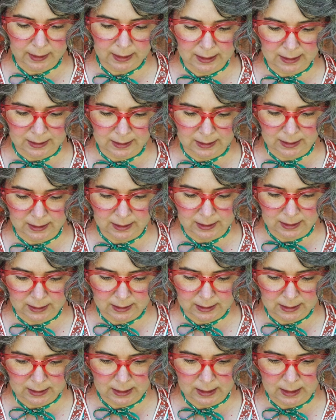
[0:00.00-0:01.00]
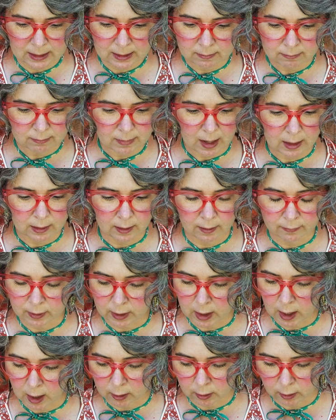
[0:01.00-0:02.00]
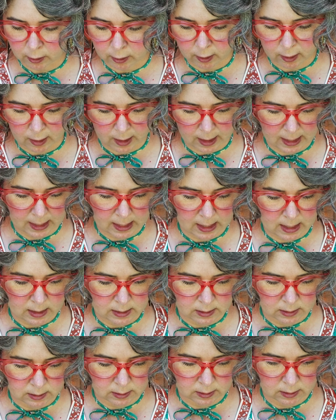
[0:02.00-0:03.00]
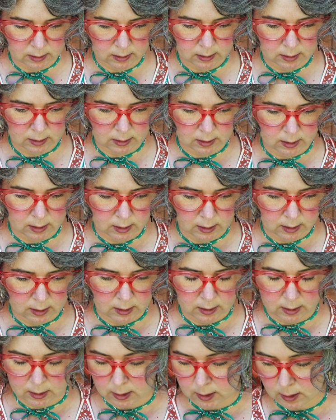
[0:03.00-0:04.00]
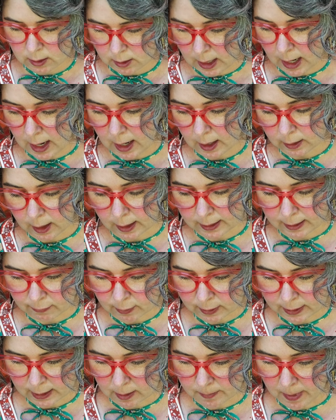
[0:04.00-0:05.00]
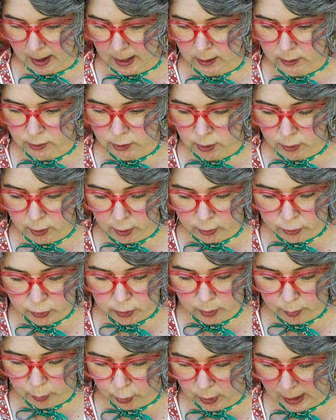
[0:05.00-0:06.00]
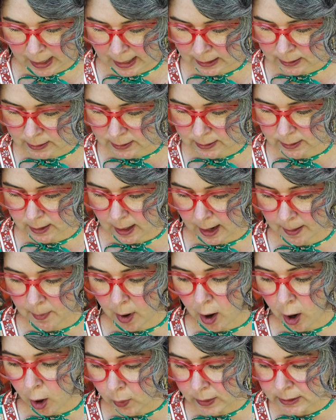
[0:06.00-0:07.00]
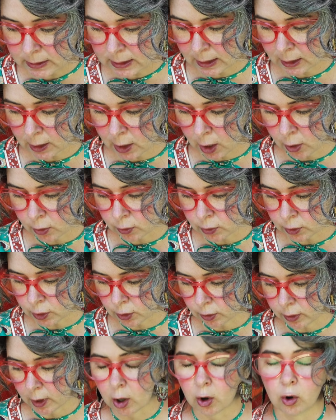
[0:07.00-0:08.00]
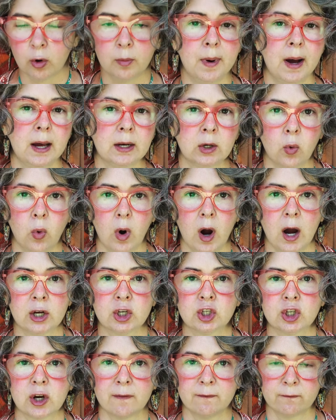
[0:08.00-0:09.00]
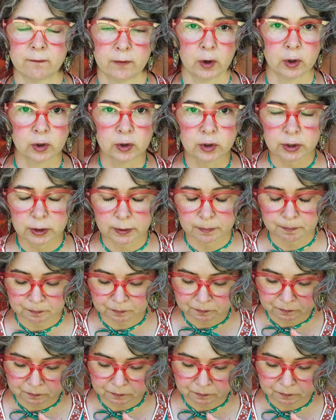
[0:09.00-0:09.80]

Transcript: the consistency. I love the color, and yeah, I like everything about it. So those are the brands. I'm always gonna go to the Holbein gouache first,